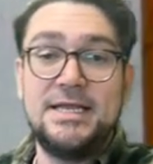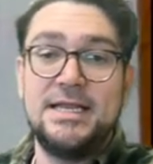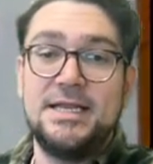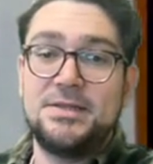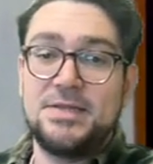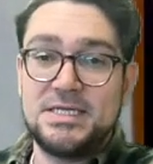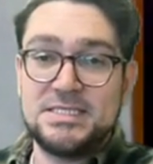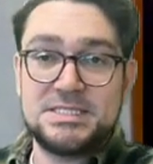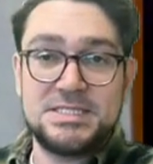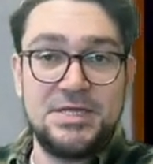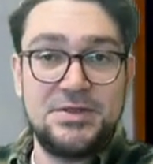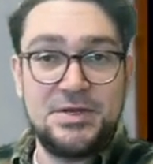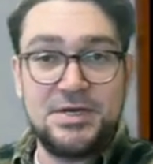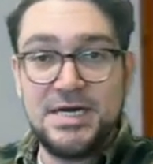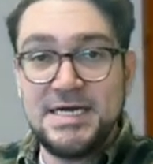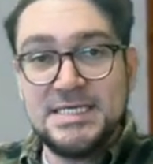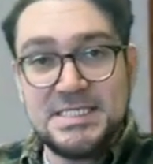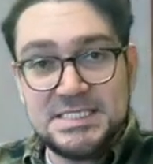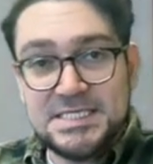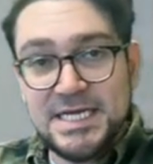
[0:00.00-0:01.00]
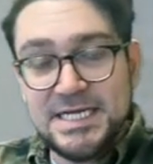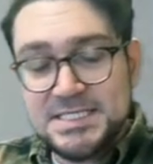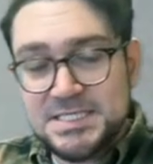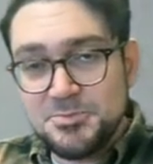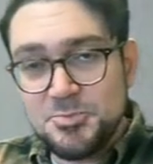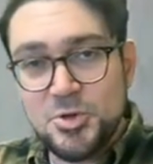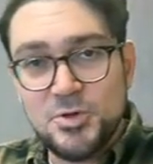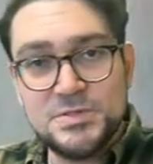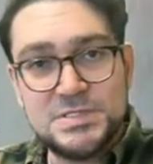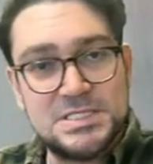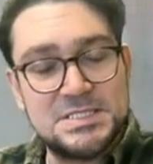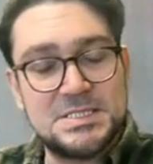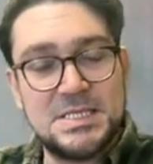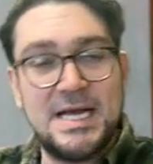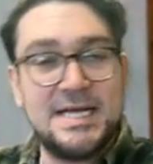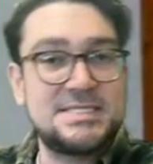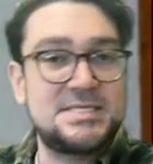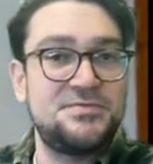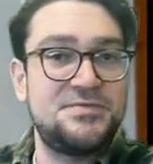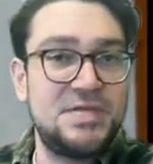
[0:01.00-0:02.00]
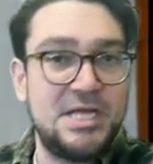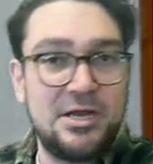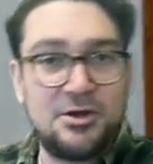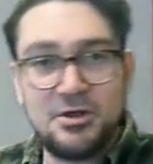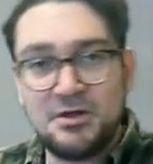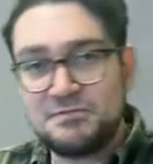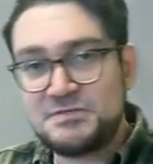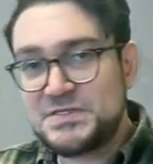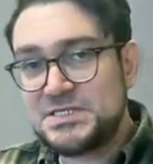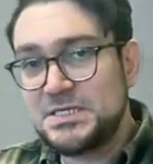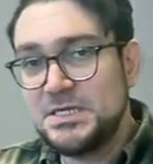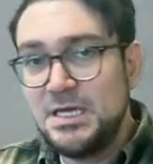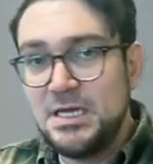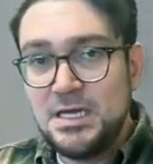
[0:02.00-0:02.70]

And let's say the United States imposes lots of tariffs,